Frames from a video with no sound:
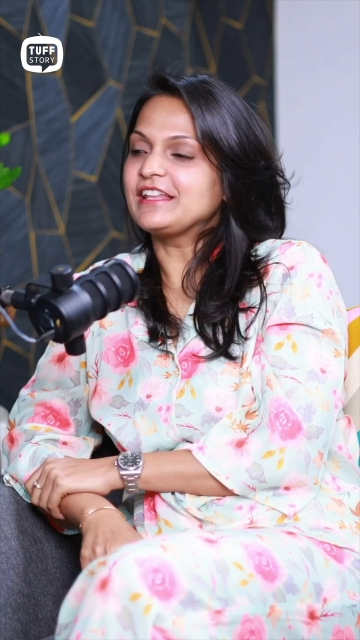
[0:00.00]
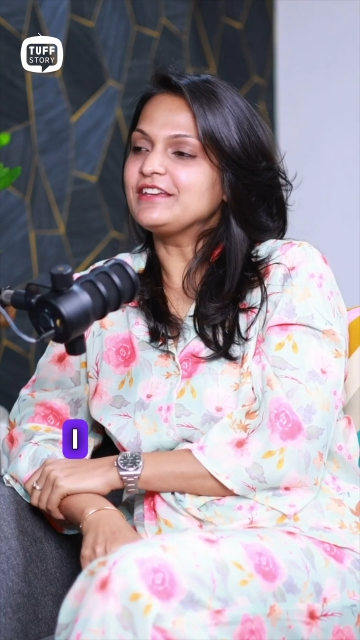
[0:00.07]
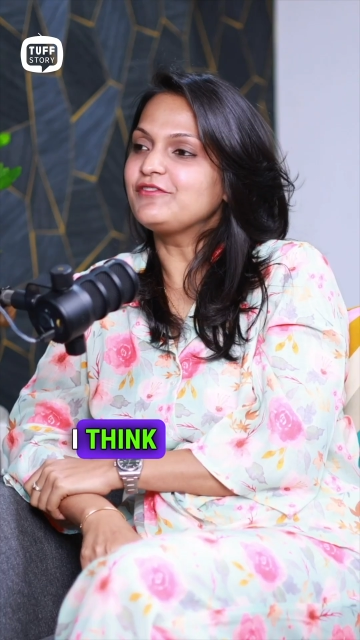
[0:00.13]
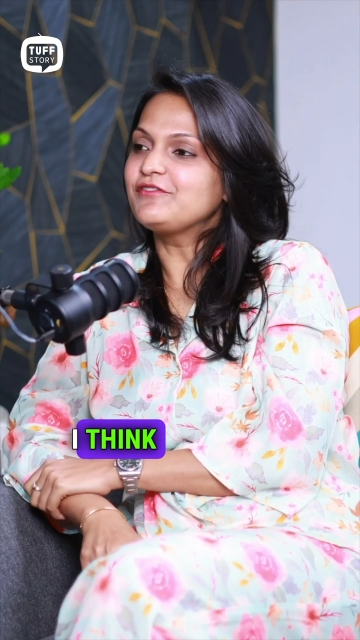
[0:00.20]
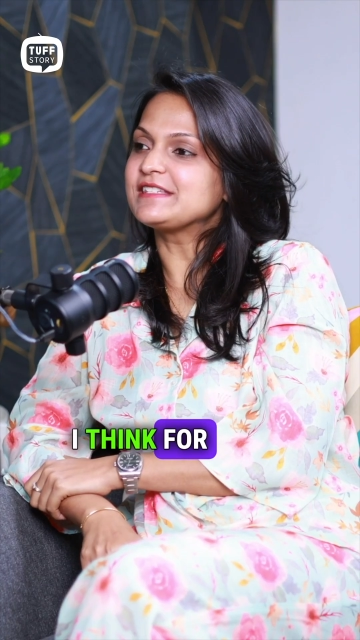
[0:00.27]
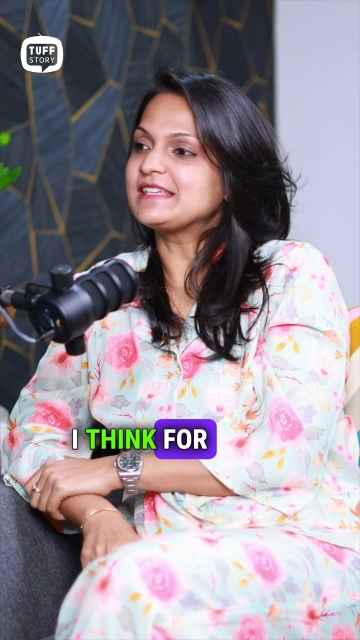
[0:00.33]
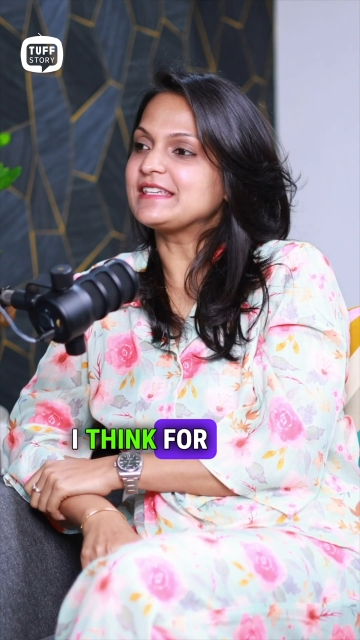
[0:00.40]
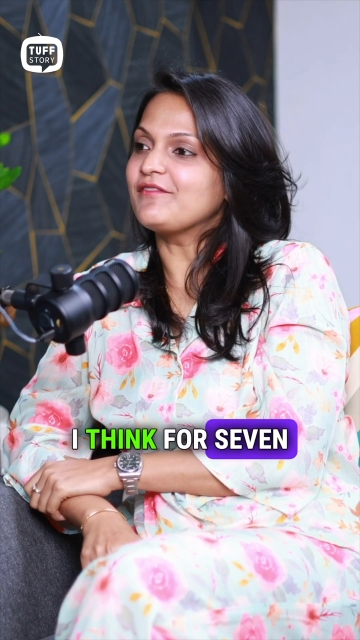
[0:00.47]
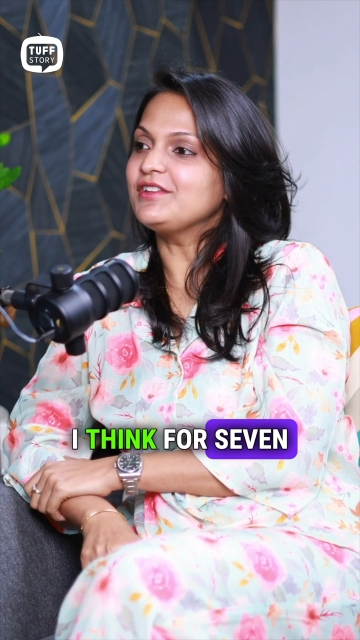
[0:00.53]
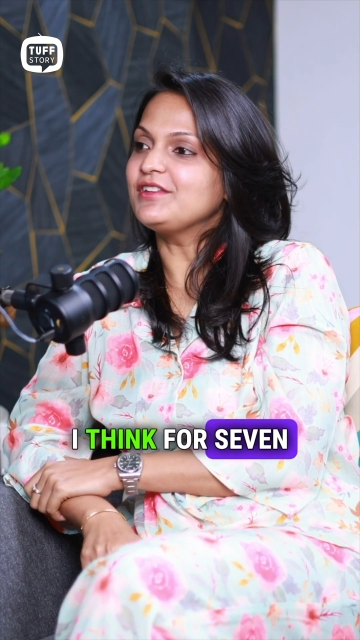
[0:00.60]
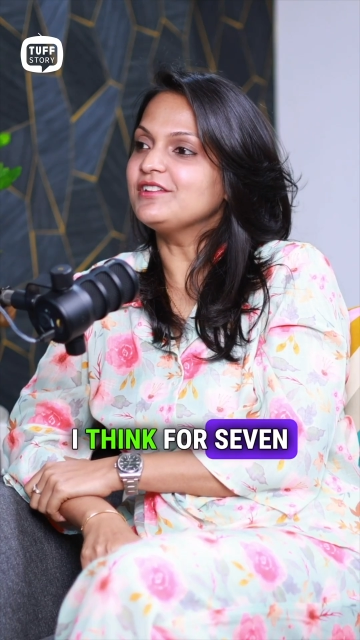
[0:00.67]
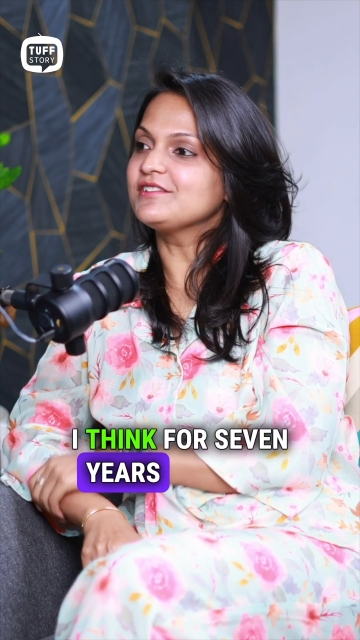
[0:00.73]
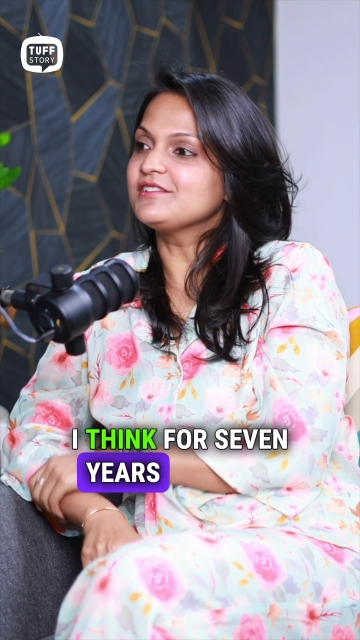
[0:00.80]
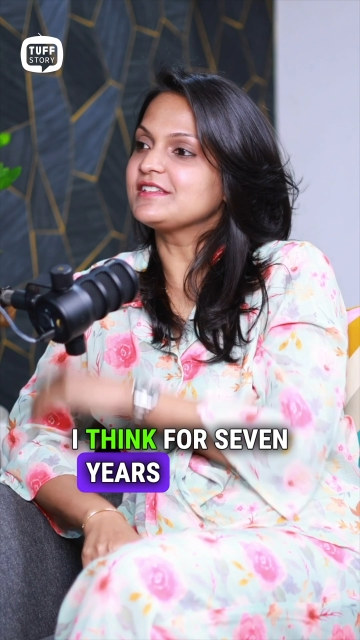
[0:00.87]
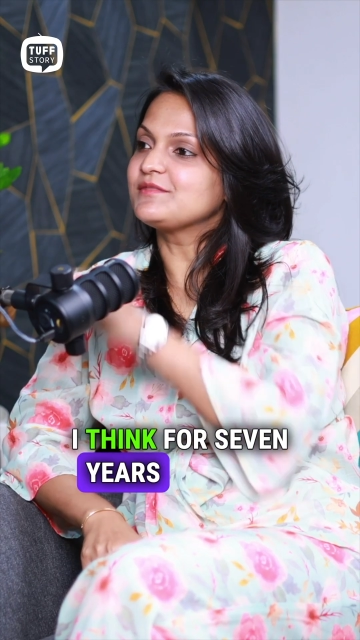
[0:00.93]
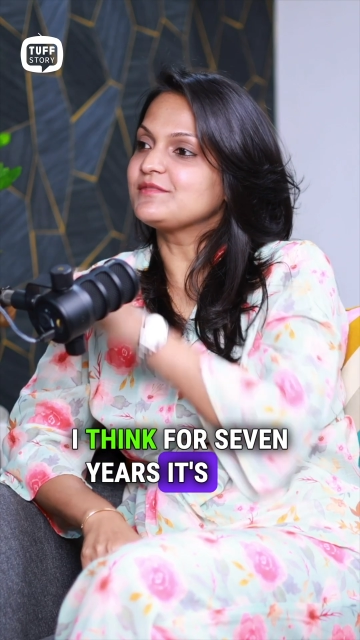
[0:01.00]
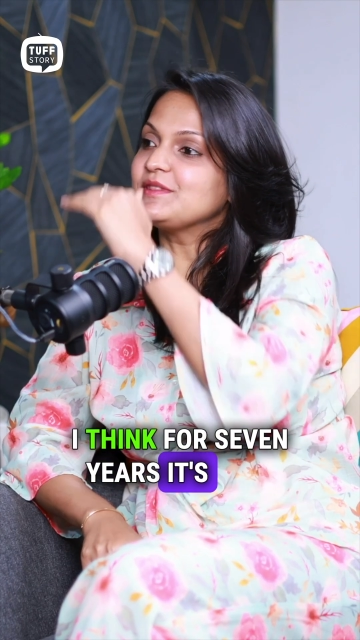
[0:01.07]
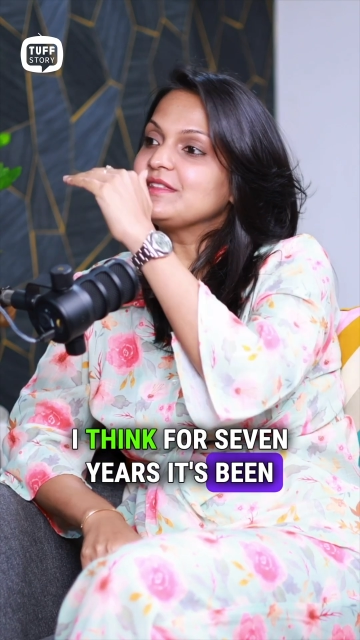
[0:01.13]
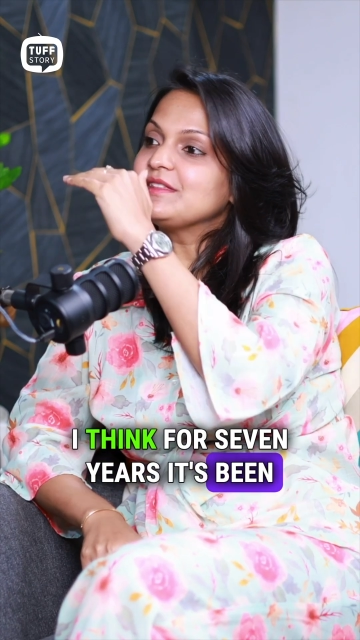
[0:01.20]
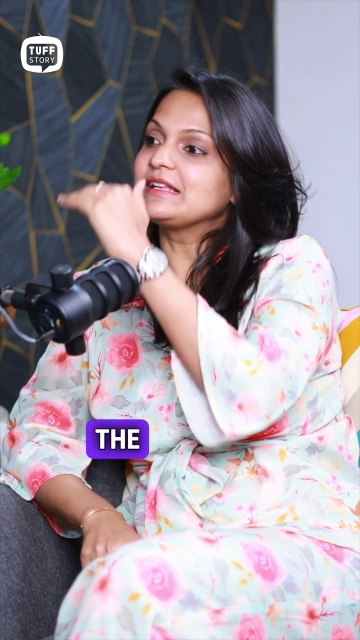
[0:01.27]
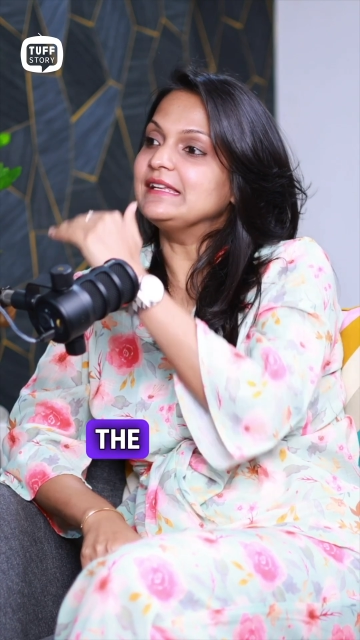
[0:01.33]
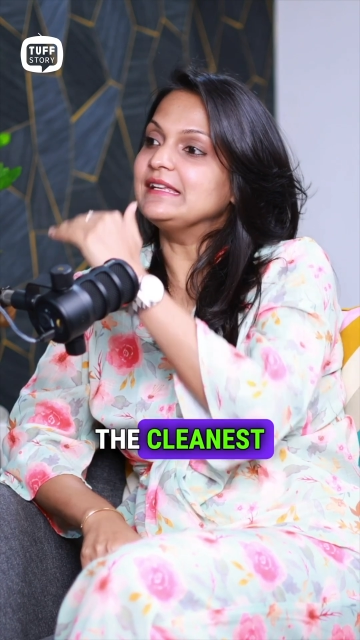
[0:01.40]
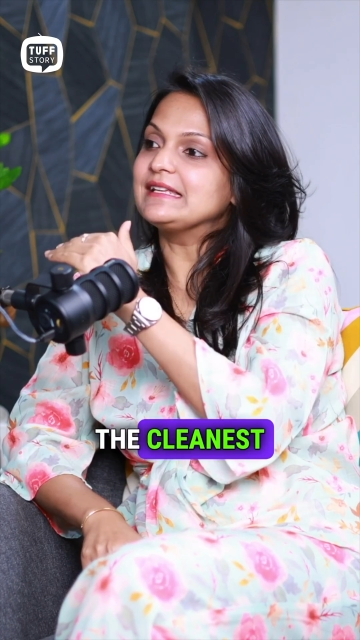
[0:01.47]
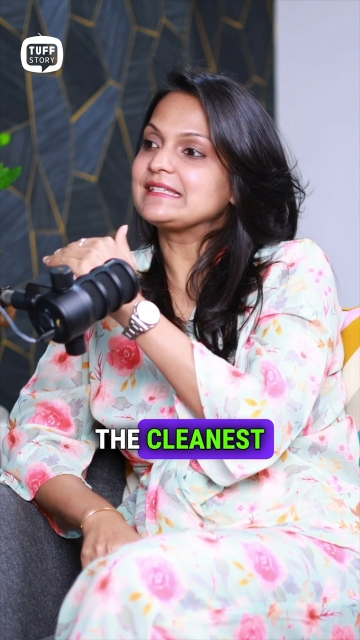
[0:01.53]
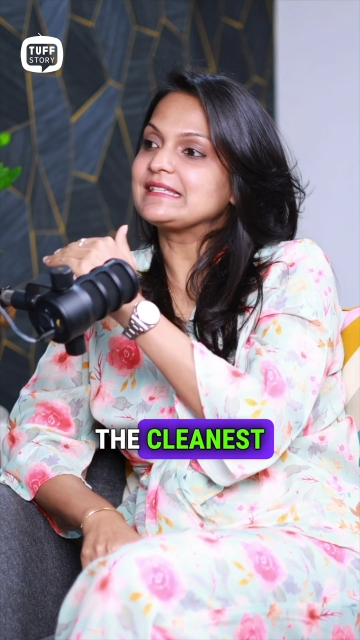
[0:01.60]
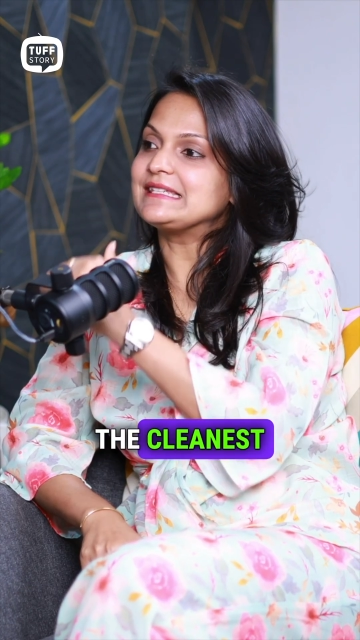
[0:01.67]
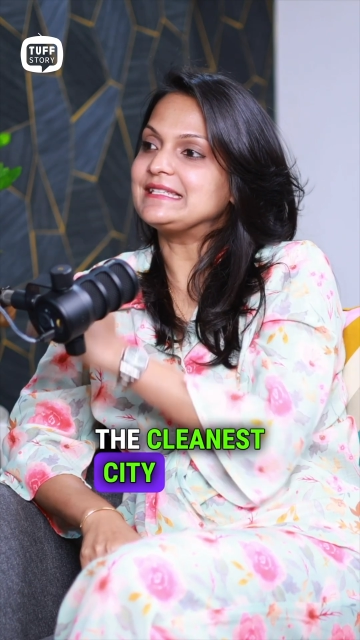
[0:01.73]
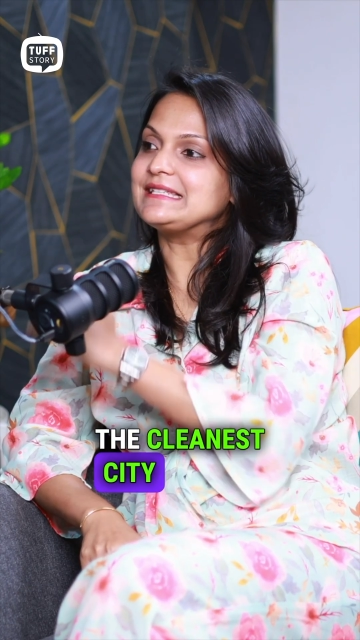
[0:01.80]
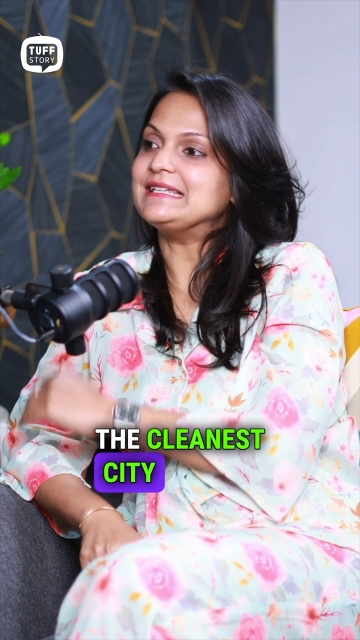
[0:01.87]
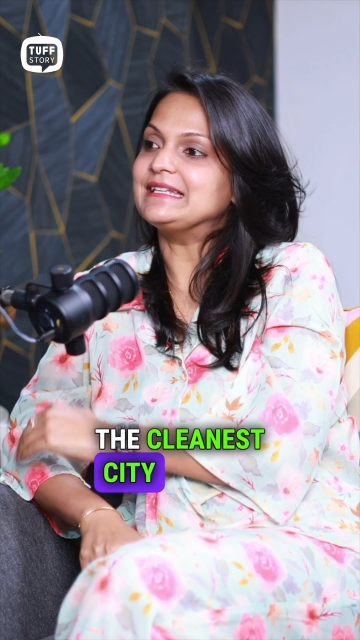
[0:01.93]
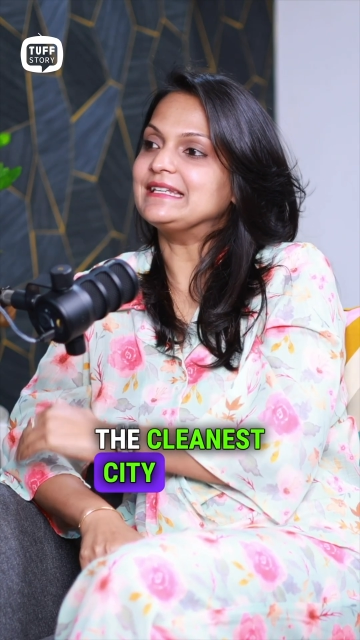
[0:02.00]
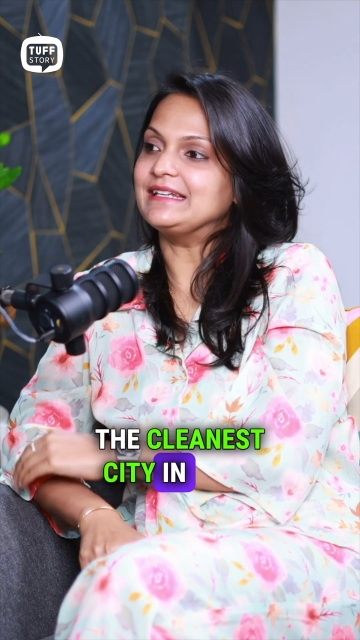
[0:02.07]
I think for 7 years, it's been the cleanest city